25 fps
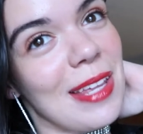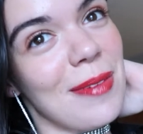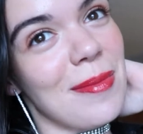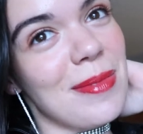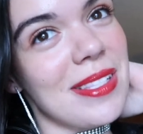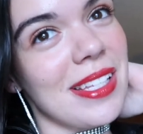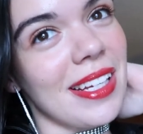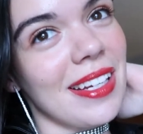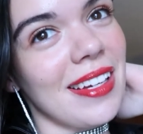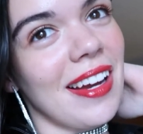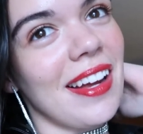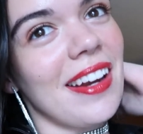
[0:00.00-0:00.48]

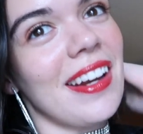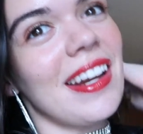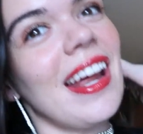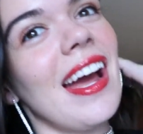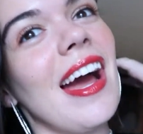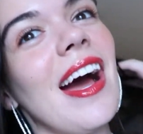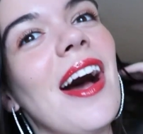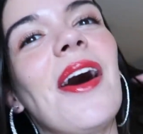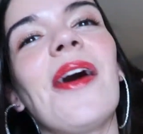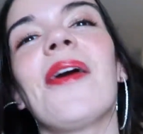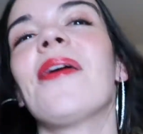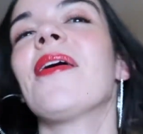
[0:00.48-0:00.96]
lipstick on
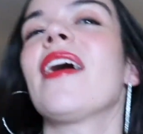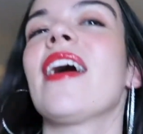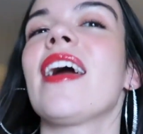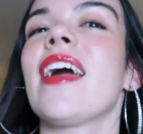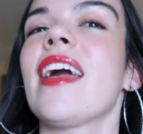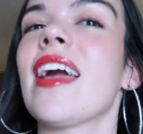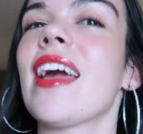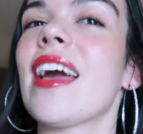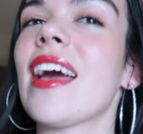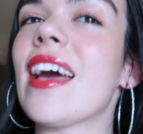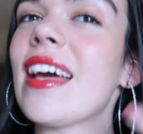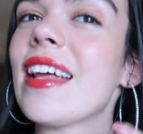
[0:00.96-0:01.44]
now
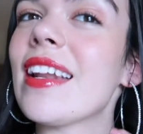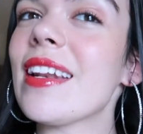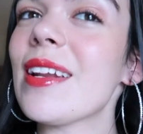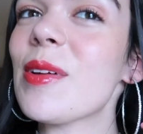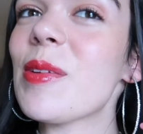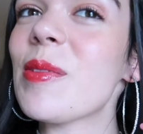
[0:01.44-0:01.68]
and